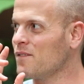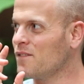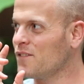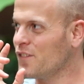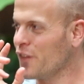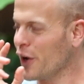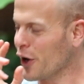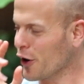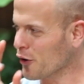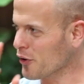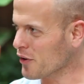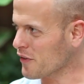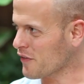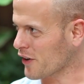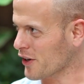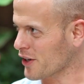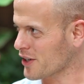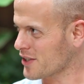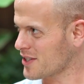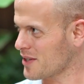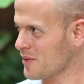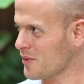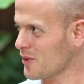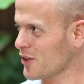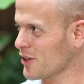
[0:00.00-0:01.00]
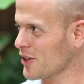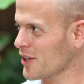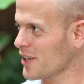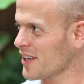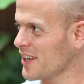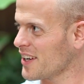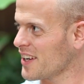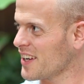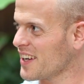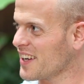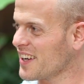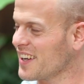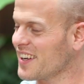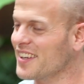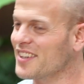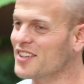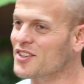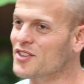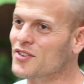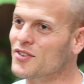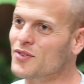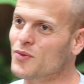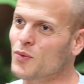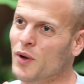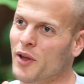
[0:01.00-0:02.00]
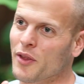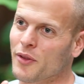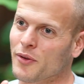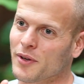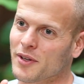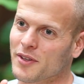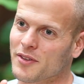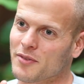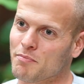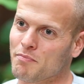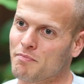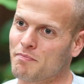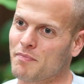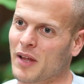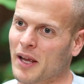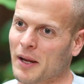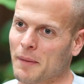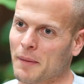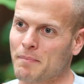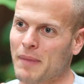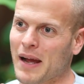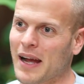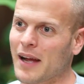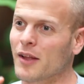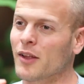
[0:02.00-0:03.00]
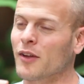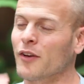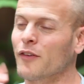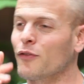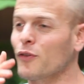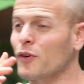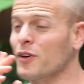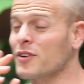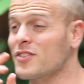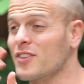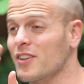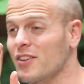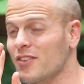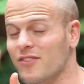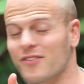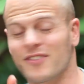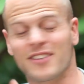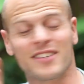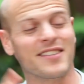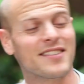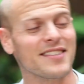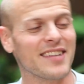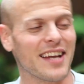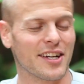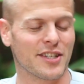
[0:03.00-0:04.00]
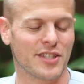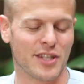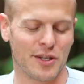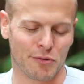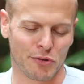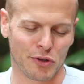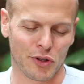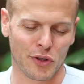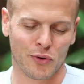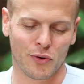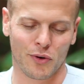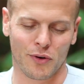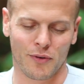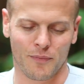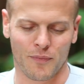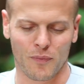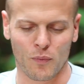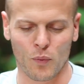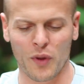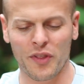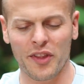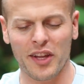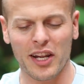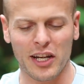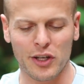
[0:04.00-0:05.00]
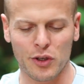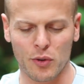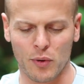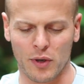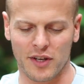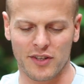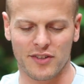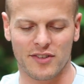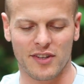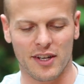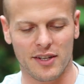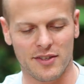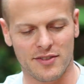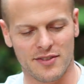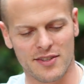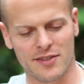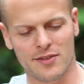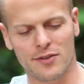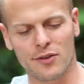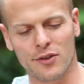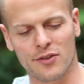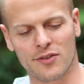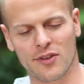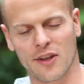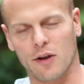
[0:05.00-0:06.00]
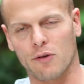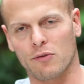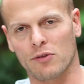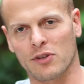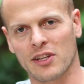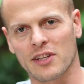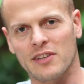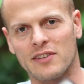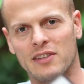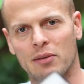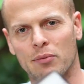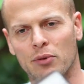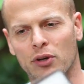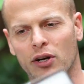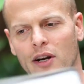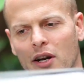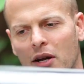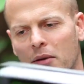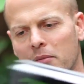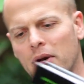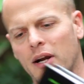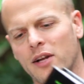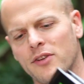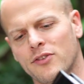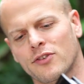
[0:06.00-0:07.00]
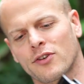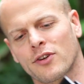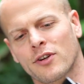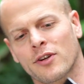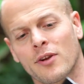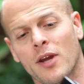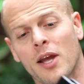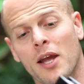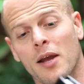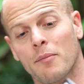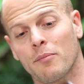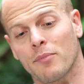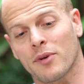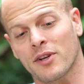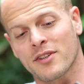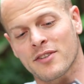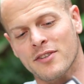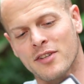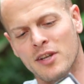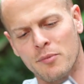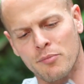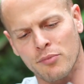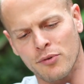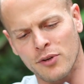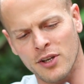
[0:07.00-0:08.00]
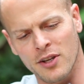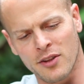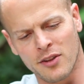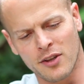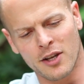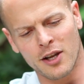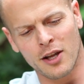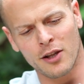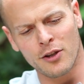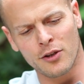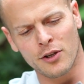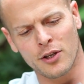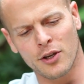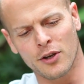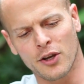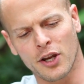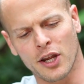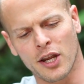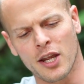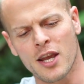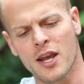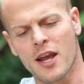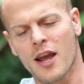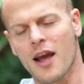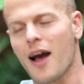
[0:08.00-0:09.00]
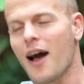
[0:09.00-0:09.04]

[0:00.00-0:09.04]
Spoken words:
Very, very similar. Whether it's like for instance, this is actually really cool. One thing I do want to say is this looks like a really intimidating monster, but isn't it pretty, the color coding?